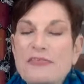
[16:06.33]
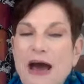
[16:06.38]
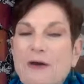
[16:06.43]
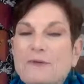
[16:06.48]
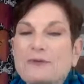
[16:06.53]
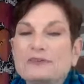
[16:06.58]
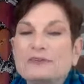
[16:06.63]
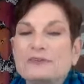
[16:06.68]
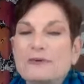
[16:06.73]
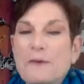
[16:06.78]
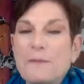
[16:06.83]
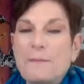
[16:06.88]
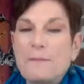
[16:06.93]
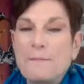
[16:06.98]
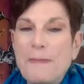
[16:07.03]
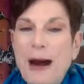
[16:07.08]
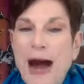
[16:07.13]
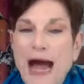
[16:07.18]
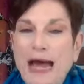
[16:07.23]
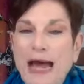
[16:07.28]
that was
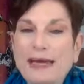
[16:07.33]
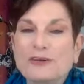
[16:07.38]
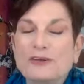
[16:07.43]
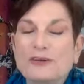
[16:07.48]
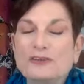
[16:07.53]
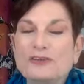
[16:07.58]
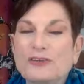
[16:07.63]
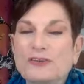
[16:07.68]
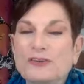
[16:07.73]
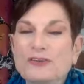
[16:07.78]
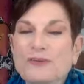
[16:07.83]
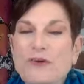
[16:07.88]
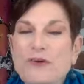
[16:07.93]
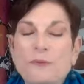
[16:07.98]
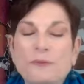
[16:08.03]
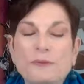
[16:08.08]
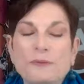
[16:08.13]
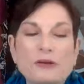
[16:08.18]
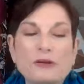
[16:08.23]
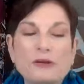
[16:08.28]
my because you
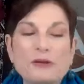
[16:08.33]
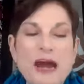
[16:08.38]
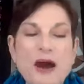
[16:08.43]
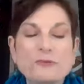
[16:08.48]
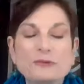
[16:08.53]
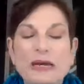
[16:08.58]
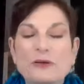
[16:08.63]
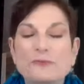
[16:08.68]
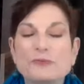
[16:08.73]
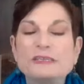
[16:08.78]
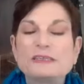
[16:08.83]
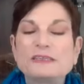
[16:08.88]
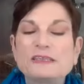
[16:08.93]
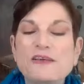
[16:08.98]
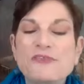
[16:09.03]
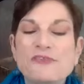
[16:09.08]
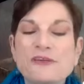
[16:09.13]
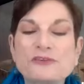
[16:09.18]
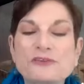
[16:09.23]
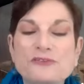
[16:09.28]
know you know like we
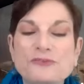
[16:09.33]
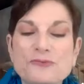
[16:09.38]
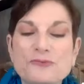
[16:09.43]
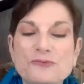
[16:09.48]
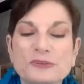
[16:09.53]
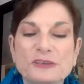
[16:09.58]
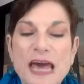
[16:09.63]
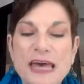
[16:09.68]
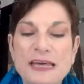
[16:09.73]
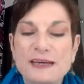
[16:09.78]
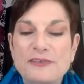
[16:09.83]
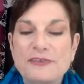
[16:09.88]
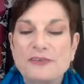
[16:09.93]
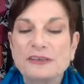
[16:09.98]
see things through lens,